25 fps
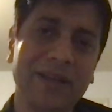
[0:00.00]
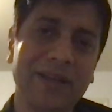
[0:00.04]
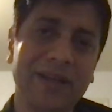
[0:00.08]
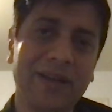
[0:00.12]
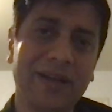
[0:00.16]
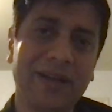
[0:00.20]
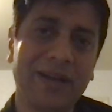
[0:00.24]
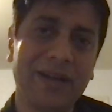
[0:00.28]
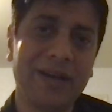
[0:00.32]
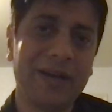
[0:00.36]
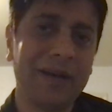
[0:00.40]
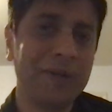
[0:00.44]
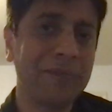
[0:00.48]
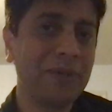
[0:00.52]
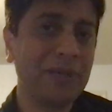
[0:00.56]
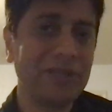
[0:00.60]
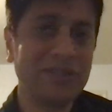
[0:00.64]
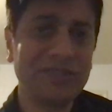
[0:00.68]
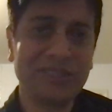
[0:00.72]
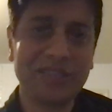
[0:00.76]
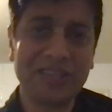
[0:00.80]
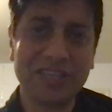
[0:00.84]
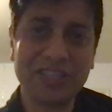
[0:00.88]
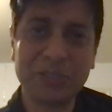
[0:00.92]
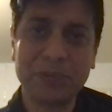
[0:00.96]

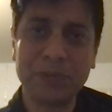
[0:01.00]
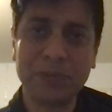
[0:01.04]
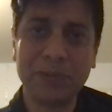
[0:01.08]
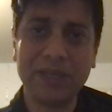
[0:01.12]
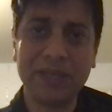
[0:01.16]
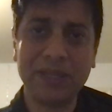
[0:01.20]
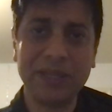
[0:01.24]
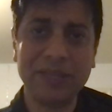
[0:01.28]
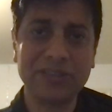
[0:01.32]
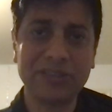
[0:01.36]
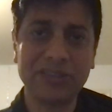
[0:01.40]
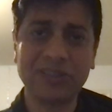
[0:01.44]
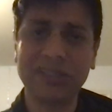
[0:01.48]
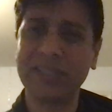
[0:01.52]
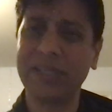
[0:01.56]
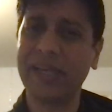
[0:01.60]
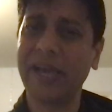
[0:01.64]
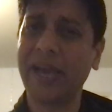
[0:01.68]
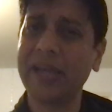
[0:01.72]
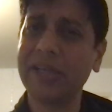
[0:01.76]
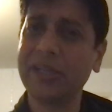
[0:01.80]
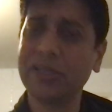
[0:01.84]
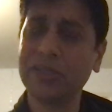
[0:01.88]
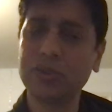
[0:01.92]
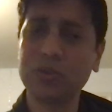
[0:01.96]
Amazing experience. Is a
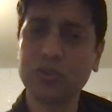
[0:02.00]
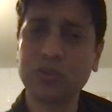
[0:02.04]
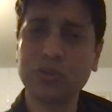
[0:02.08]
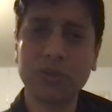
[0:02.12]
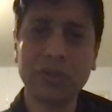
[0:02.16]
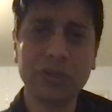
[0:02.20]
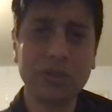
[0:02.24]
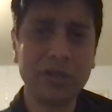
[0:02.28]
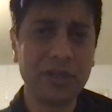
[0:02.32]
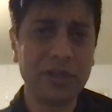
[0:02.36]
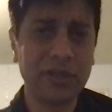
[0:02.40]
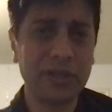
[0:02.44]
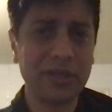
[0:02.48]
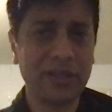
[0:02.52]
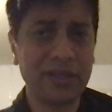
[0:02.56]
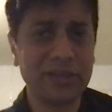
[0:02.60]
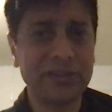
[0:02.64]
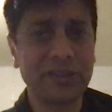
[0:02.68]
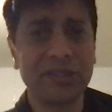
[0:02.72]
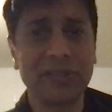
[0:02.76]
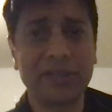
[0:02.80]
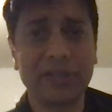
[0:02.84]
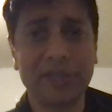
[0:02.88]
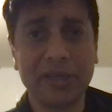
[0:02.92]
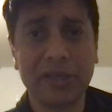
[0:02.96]
guided tour. There's
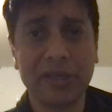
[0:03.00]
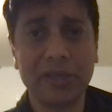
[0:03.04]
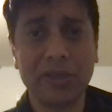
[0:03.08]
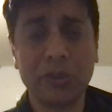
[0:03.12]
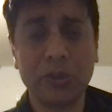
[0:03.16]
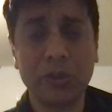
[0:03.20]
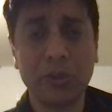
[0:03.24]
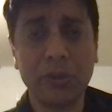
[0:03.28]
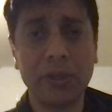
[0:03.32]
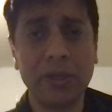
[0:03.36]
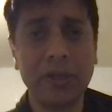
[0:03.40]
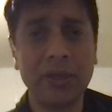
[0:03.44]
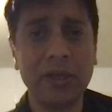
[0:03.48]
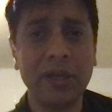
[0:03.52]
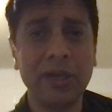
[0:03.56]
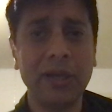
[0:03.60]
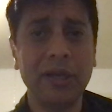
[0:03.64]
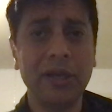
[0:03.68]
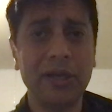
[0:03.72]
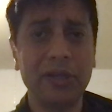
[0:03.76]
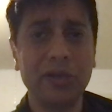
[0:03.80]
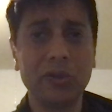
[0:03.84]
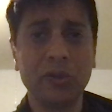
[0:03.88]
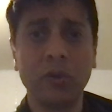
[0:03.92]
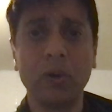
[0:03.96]
a ticket to it.
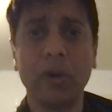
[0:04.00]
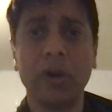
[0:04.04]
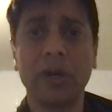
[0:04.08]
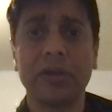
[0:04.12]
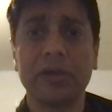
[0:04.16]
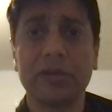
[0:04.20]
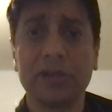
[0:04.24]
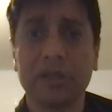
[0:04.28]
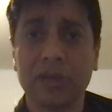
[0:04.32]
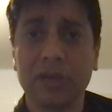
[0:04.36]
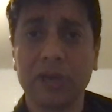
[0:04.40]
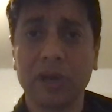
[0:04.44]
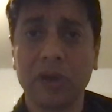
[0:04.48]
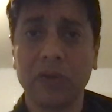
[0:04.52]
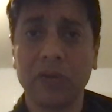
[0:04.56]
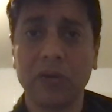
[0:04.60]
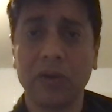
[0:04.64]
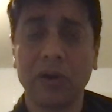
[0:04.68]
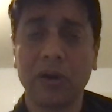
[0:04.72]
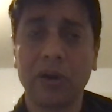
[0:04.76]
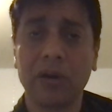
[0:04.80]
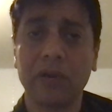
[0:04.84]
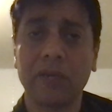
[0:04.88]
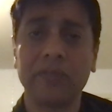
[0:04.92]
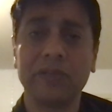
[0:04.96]
You go underground.
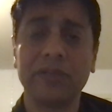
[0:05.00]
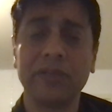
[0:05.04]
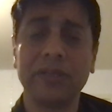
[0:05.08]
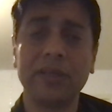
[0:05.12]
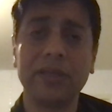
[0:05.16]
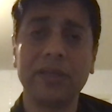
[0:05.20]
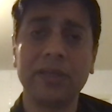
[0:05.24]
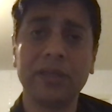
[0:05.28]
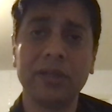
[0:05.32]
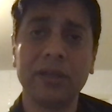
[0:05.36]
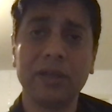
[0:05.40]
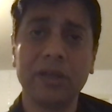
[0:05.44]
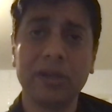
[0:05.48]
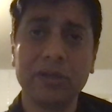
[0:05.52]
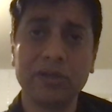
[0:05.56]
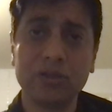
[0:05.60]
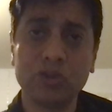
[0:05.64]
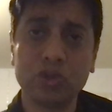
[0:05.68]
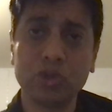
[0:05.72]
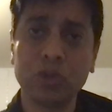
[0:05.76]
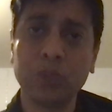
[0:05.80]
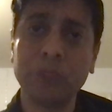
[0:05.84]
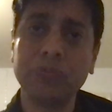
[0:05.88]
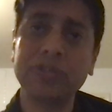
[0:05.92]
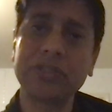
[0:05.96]
All of the
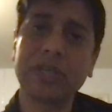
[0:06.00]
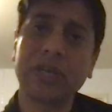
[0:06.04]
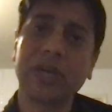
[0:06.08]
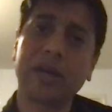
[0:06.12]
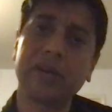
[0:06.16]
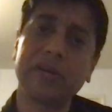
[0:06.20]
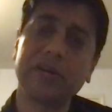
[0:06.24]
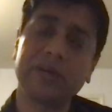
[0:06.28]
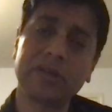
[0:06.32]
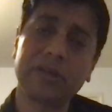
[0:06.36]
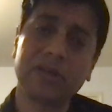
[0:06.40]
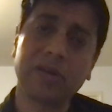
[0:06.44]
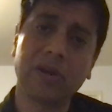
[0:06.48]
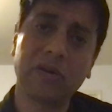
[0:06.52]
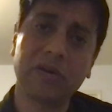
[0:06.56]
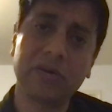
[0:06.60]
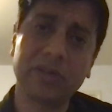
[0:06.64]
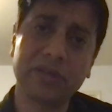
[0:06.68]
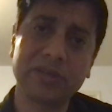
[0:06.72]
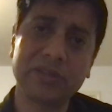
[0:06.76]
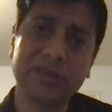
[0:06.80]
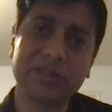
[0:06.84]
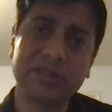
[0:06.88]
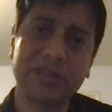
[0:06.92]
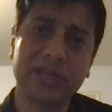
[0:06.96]
tombs are underground.
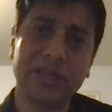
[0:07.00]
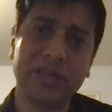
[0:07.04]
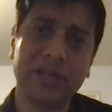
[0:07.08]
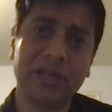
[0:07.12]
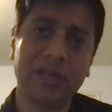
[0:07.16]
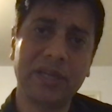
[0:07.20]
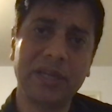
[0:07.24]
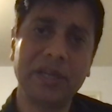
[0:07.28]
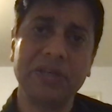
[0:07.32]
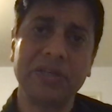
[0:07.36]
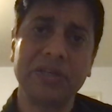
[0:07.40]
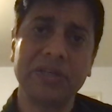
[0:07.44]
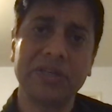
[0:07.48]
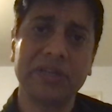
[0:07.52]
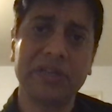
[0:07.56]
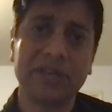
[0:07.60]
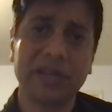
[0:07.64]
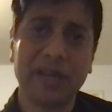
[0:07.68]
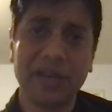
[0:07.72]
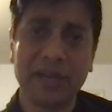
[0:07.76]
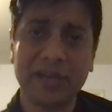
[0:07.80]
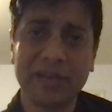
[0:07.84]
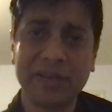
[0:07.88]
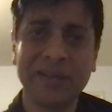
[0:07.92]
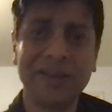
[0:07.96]
It's a
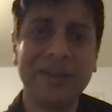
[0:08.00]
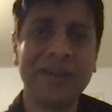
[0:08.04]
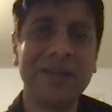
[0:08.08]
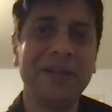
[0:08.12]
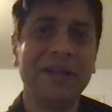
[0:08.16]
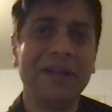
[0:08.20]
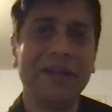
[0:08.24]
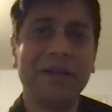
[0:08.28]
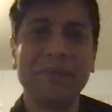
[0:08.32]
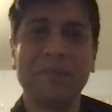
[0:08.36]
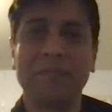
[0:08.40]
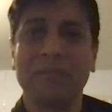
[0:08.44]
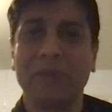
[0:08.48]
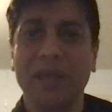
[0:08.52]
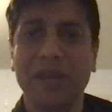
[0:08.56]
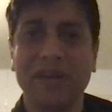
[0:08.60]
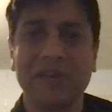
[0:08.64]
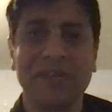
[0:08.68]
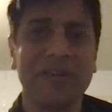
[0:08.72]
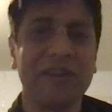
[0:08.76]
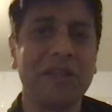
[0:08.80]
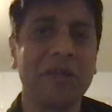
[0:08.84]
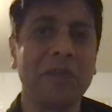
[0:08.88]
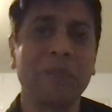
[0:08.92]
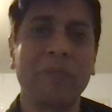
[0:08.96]
intricate
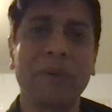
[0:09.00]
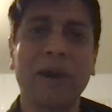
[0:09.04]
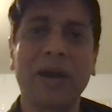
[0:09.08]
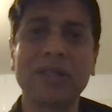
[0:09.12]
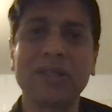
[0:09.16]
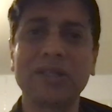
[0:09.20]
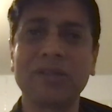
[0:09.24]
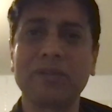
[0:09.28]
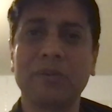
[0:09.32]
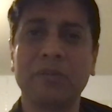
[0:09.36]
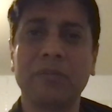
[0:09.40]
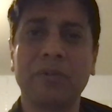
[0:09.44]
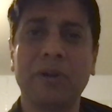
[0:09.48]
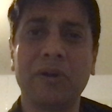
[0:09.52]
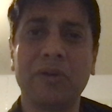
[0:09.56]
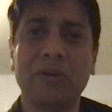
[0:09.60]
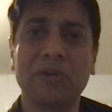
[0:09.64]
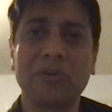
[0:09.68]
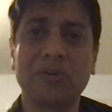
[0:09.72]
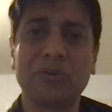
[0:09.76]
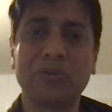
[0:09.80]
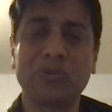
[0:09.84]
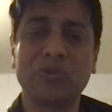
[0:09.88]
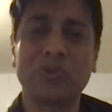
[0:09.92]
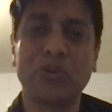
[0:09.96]
meandering path of
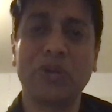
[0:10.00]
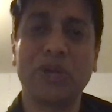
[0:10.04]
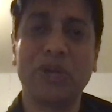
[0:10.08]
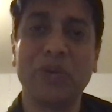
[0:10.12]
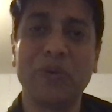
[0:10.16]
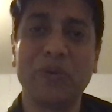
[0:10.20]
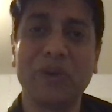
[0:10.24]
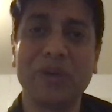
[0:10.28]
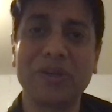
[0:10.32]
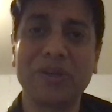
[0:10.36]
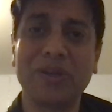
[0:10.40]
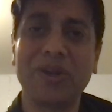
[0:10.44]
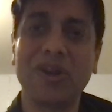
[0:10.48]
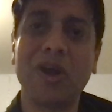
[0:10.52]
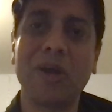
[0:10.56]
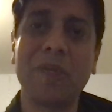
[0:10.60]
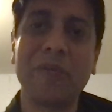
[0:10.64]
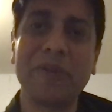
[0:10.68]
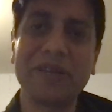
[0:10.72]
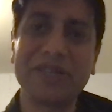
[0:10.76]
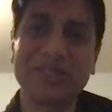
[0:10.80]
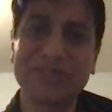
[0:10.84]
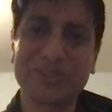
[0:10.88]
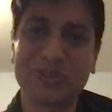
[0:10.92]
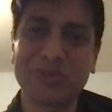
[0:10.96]
about 21
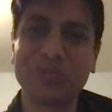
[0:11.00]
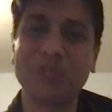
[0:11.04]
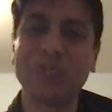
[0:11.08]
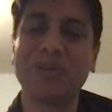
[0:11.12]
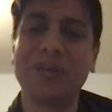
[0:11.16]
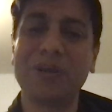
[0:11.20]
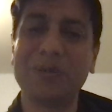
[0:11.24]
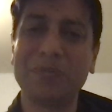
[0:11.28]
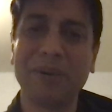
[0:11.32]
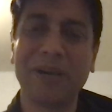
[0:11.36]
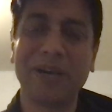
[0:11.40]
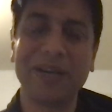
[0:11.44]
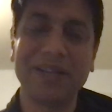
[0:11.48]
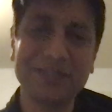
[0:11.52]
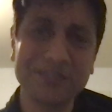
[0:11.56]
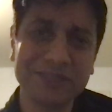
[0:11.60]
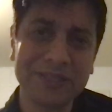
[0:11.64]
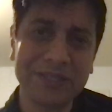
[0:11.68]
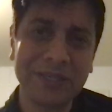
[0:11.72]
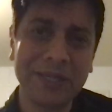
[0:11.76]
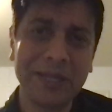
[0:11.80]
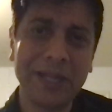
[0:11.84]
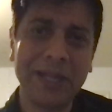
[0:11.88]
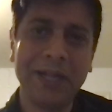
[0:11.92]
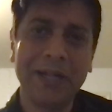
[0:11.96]
kilometers or 12
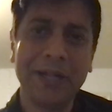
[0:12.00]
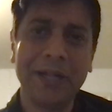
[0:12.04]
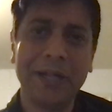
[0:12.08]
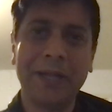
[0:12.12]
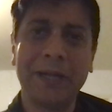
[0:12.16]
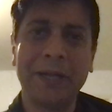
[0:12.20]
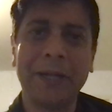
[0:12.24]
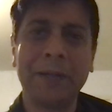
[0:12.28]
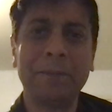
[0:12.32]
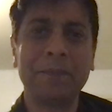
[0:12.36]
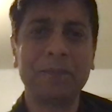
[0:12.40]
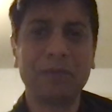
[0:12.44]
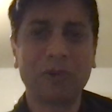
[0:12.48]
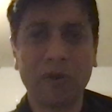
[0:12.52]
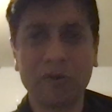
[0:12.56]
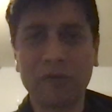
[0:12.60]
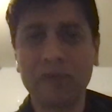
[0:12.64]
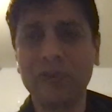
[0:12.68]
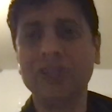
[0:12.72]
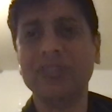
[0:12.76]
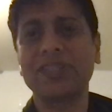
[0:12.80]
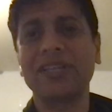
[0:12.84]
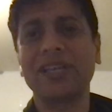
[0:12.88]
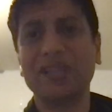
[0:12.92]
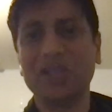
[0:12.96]
miles.
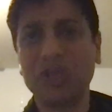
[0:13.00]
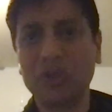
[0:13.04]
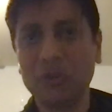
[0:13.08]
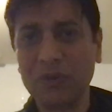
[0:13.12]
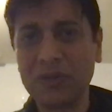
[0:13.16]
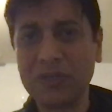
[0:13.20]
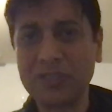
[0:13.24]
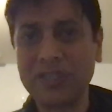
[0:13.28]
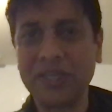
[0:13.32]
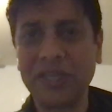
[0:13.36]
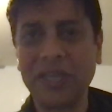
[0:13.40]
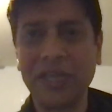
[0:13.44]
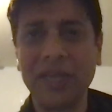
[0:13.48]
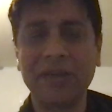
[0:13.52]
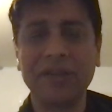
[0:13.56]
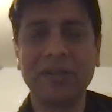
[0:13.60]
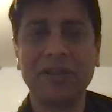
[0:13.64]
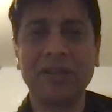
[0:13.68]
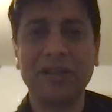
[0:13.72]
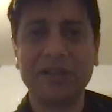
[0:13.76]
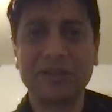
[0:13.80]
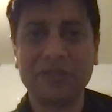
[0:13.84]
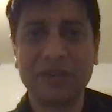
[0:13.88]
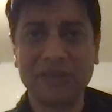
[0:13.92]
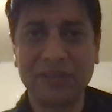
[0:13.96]
Obviously, you will take
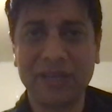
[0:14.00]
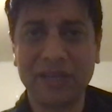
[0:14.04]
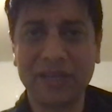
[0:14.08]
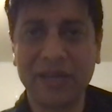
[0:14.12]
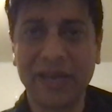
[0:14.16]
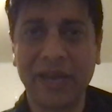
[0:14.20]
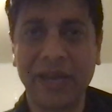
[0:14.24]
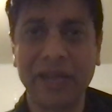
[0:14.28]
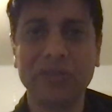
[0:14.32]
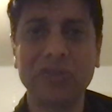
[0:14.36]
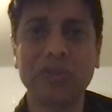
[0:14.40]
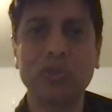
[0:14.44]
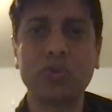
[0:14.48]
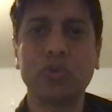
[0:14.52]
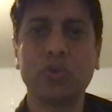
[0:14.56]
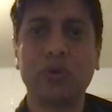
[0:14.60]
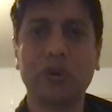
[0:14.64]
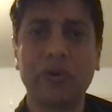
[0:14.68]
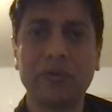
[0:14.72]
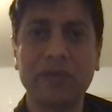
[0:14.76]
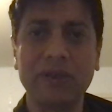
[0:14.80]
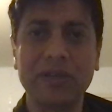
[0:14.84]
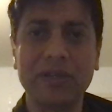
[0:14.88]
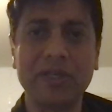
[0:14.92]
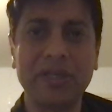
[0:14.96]
the guide
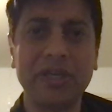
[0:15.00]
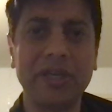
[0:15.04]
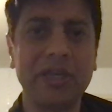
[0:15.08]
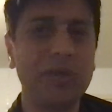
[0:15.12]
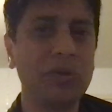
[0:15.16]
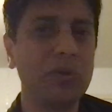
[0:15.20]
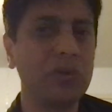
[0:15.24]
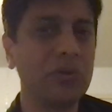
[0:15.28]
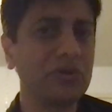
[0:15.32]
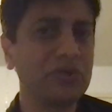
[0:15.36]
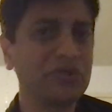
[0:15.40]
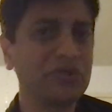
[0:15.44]
tour will take you to